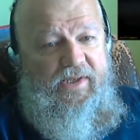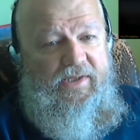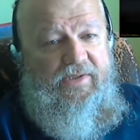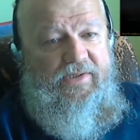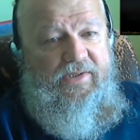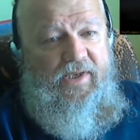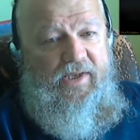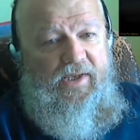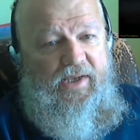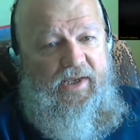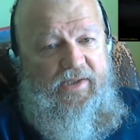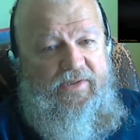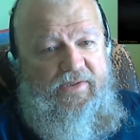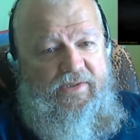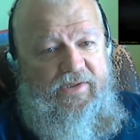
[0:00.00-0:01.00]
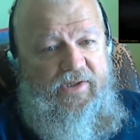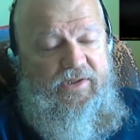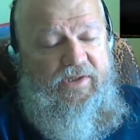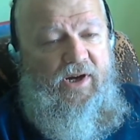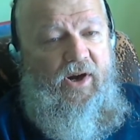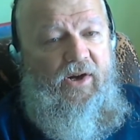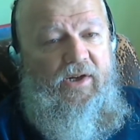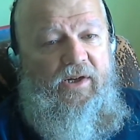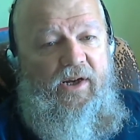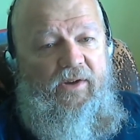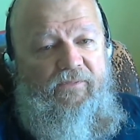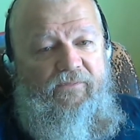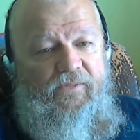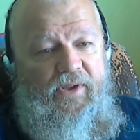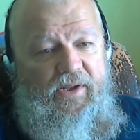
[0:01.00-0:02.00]
It's it's just hard
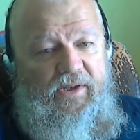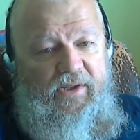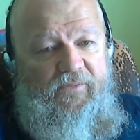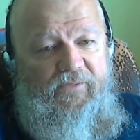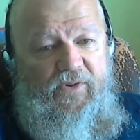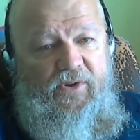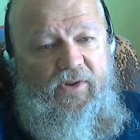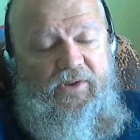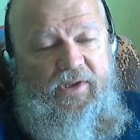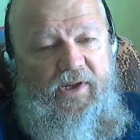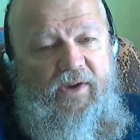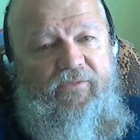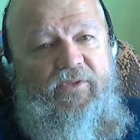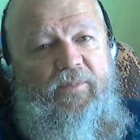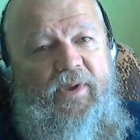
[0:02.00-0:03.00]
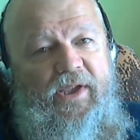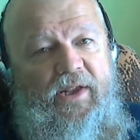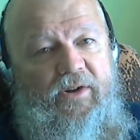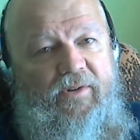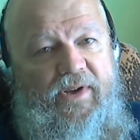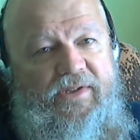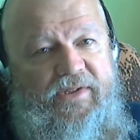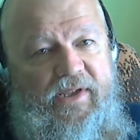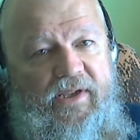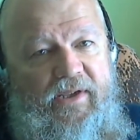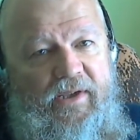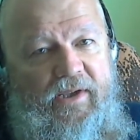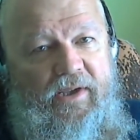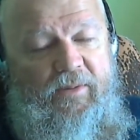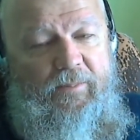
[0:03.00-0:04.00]
enough and difficult enough to be interesting,
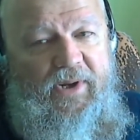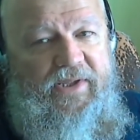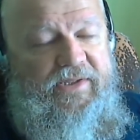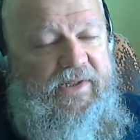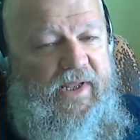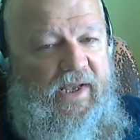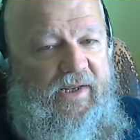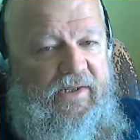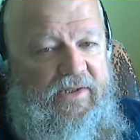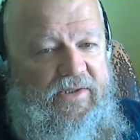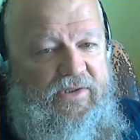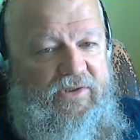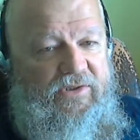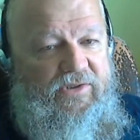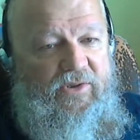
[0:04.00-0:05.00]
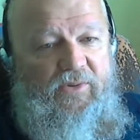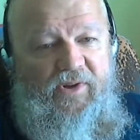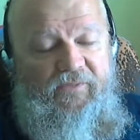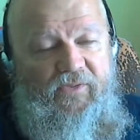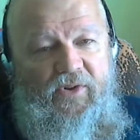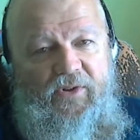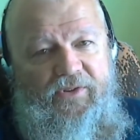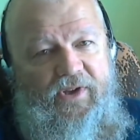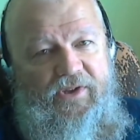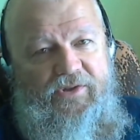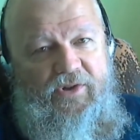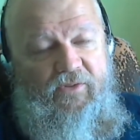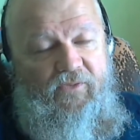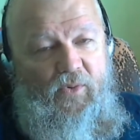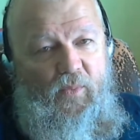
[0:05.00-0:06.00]
but it's not so difficult that it's
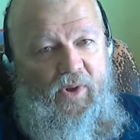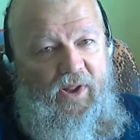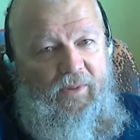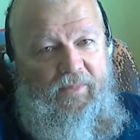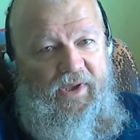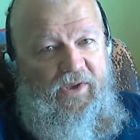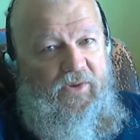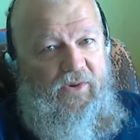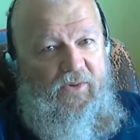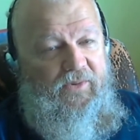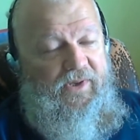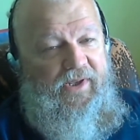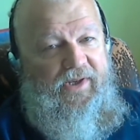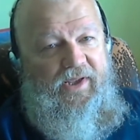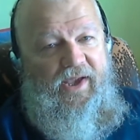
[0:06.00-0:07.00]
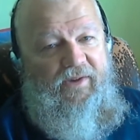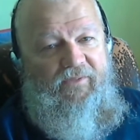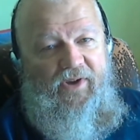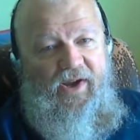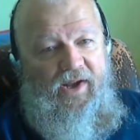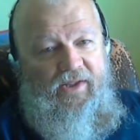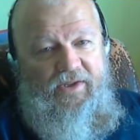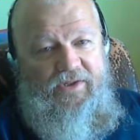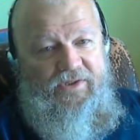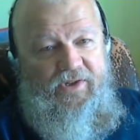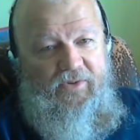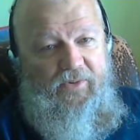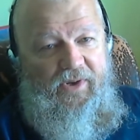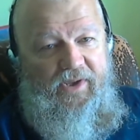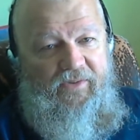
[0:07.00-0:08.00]
overwhelming. You don't need to have a college
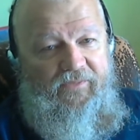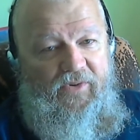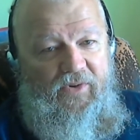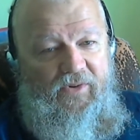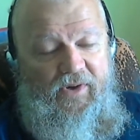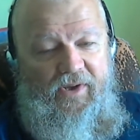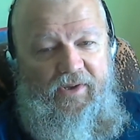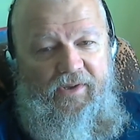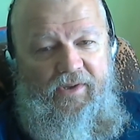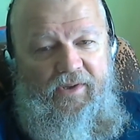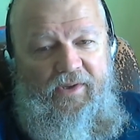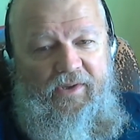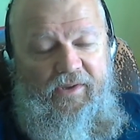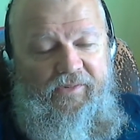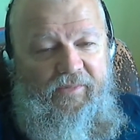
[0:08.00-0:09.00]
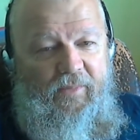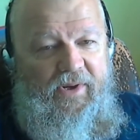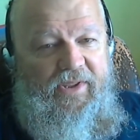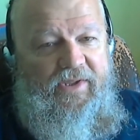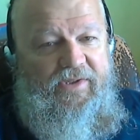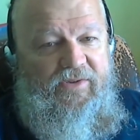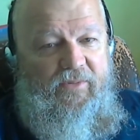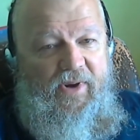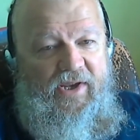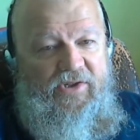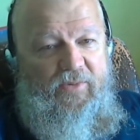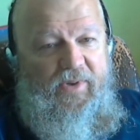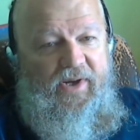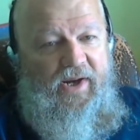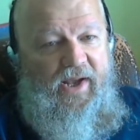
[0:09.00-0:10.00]
degree. If you're uh, somebody that's
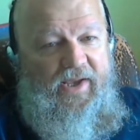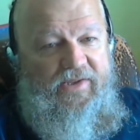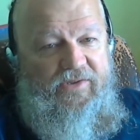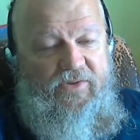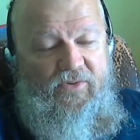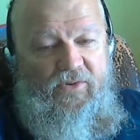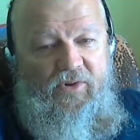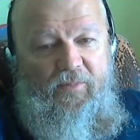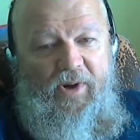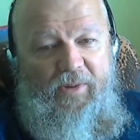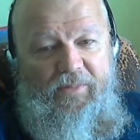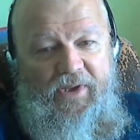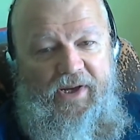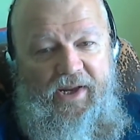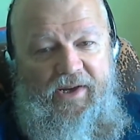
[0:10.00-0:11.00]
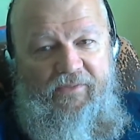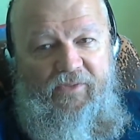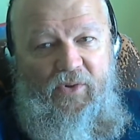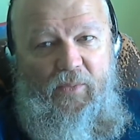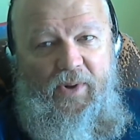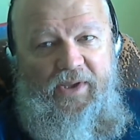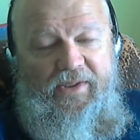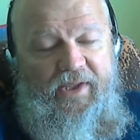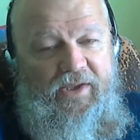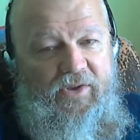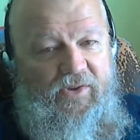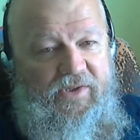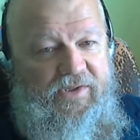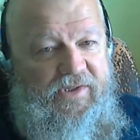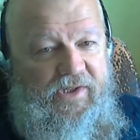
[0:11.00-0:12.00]
graduated high school or probably not even quite that, you
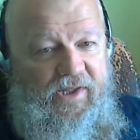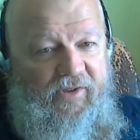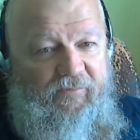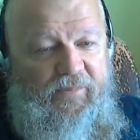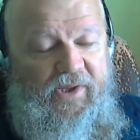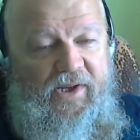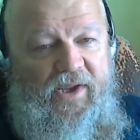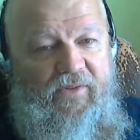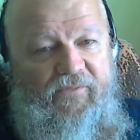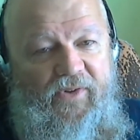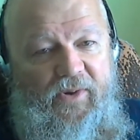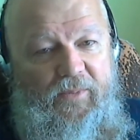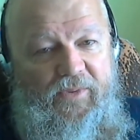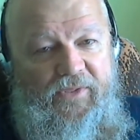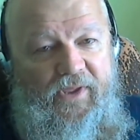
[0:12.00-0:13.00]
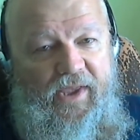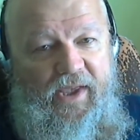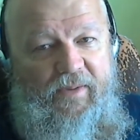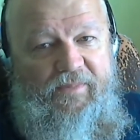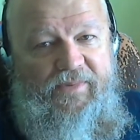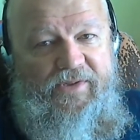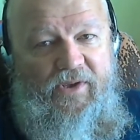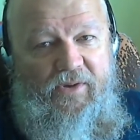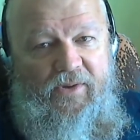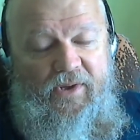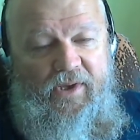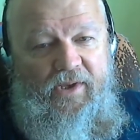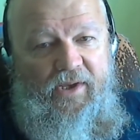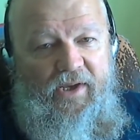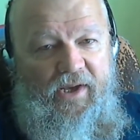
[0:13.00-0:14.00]
can still have plenty of fun with the game. So
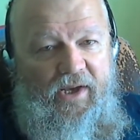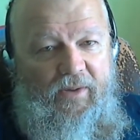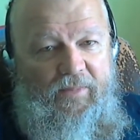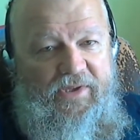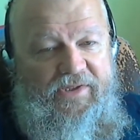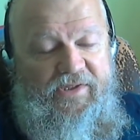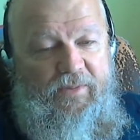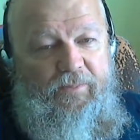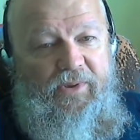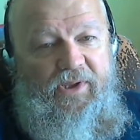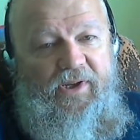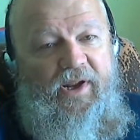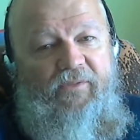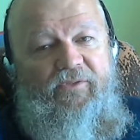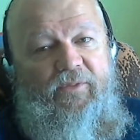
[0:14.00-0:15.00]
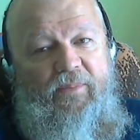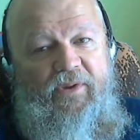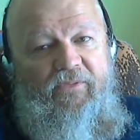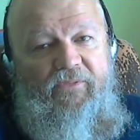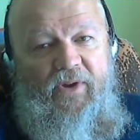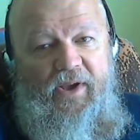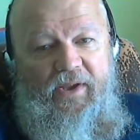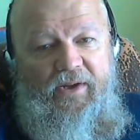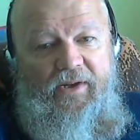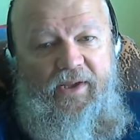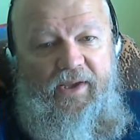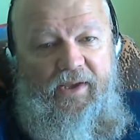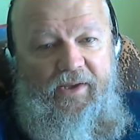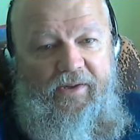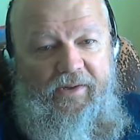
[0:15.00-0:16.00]
um, it's simple enough to be fun,
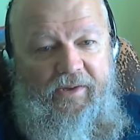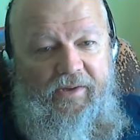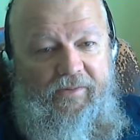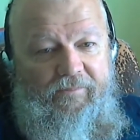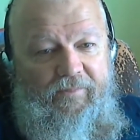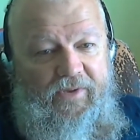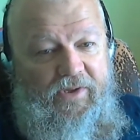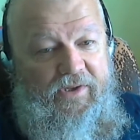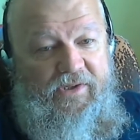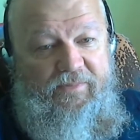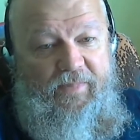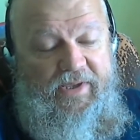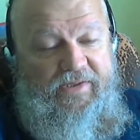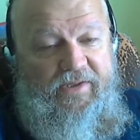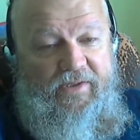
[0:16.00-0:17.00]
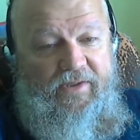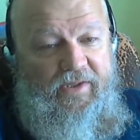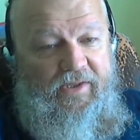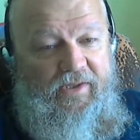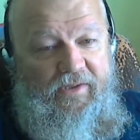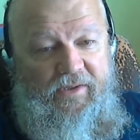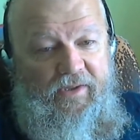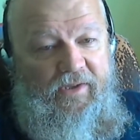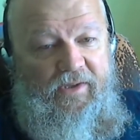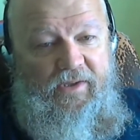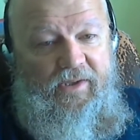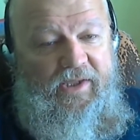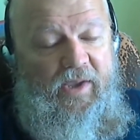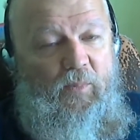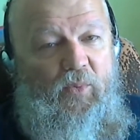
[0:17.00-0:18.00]
and uh, you just basically
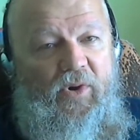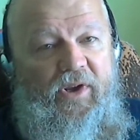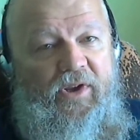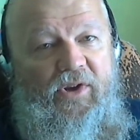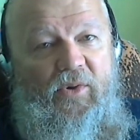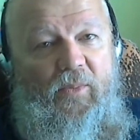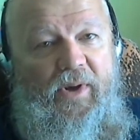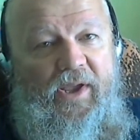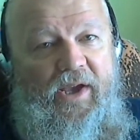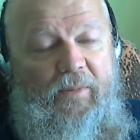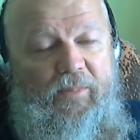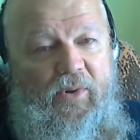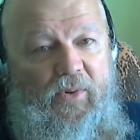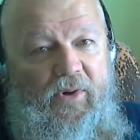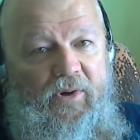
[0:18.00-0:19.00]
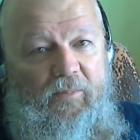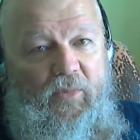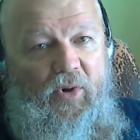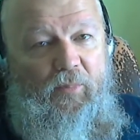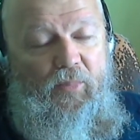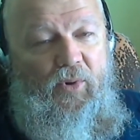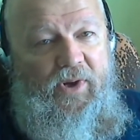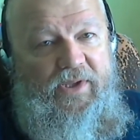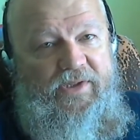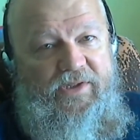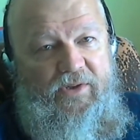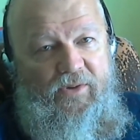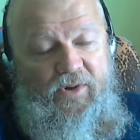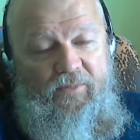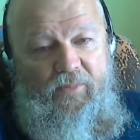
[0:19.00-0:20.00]
keep working your way up. You earn more points,
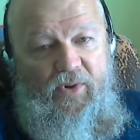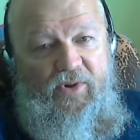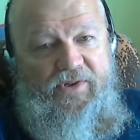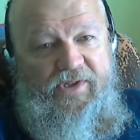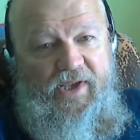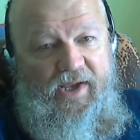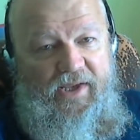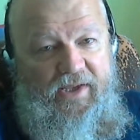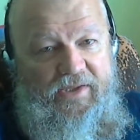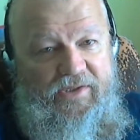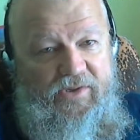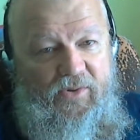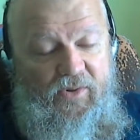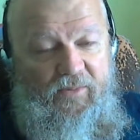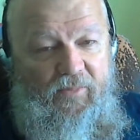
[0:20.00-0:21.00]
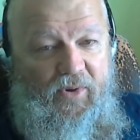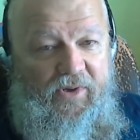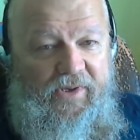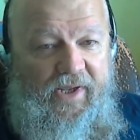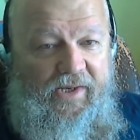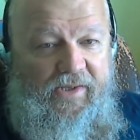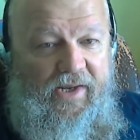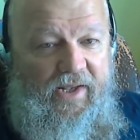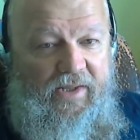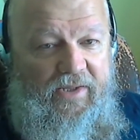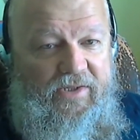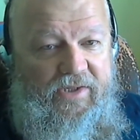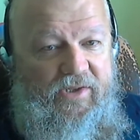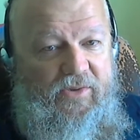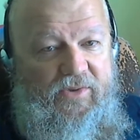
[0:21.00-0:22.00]
you earn more science, you earn more
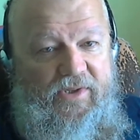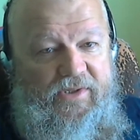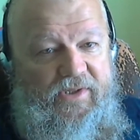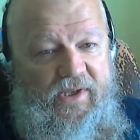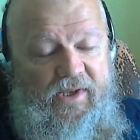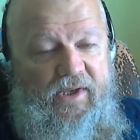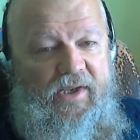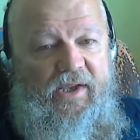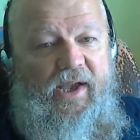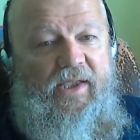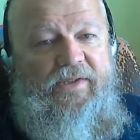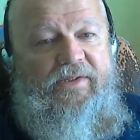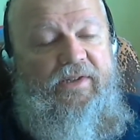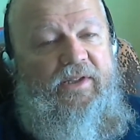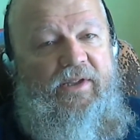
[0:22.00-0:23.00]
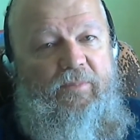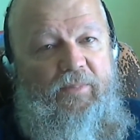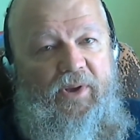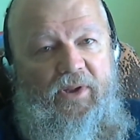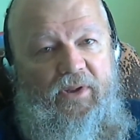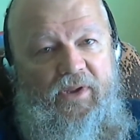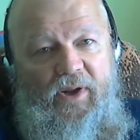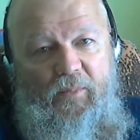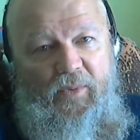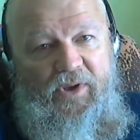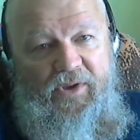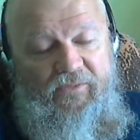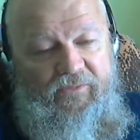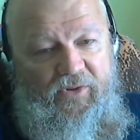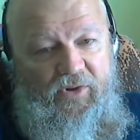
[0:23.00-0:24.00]
technology. You just constantly build on what
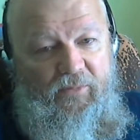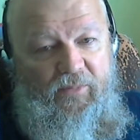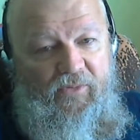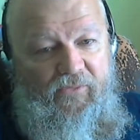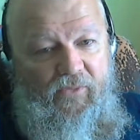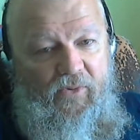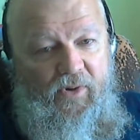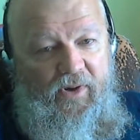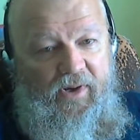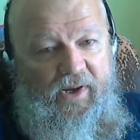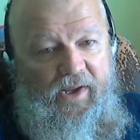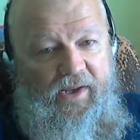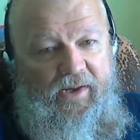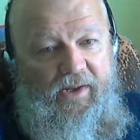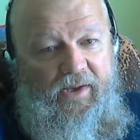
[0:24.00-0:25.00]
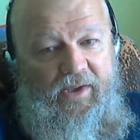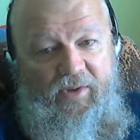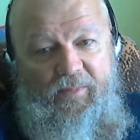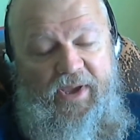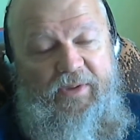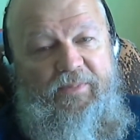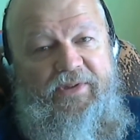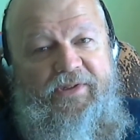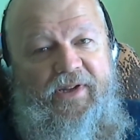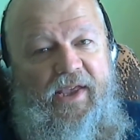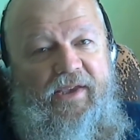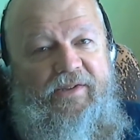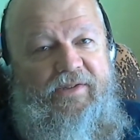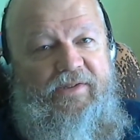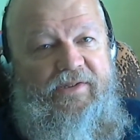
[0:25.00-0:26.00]
you've learned before, and uh, you make
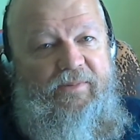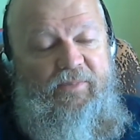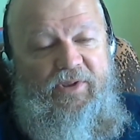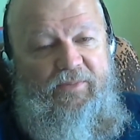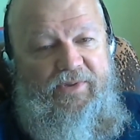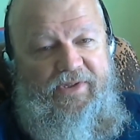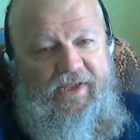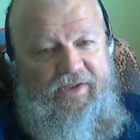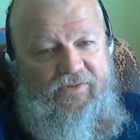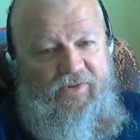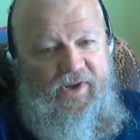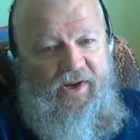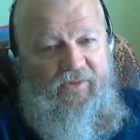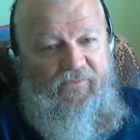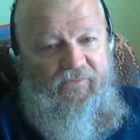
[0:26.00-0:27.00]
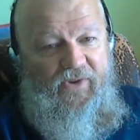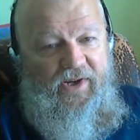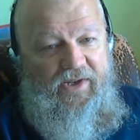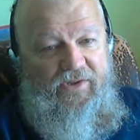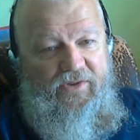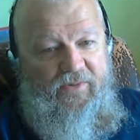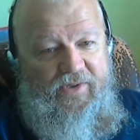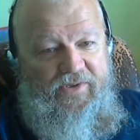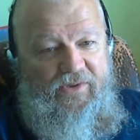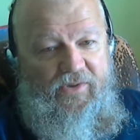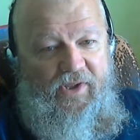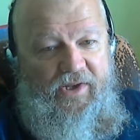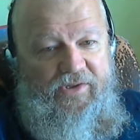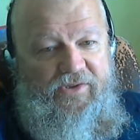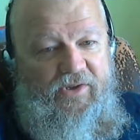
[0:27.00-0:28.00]
mistakes, and some of the mistakes are kind of funny too as you
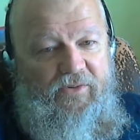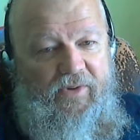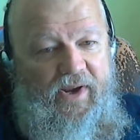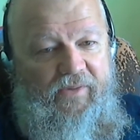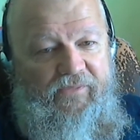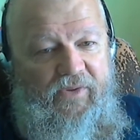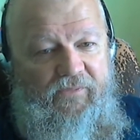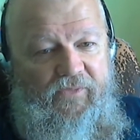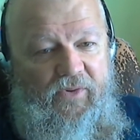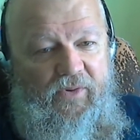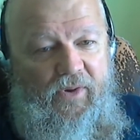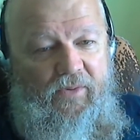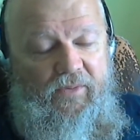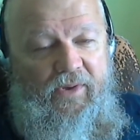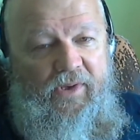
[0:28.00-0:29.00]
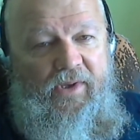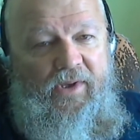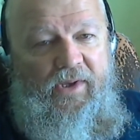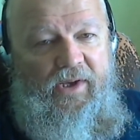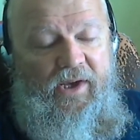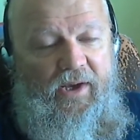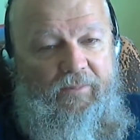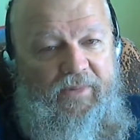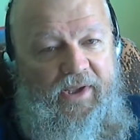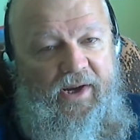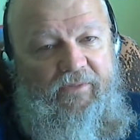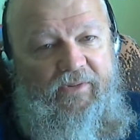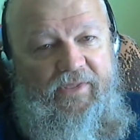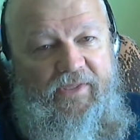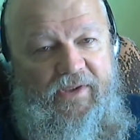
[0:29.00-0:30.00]
launch the craft if you don't um, get
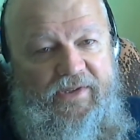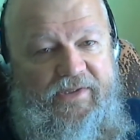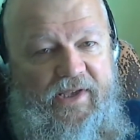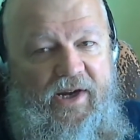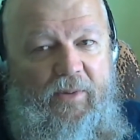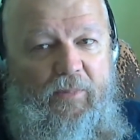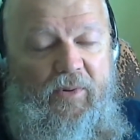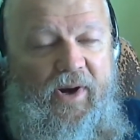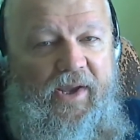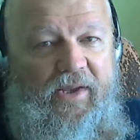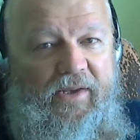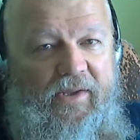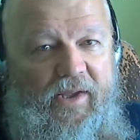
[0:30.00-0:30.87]
everything set up right.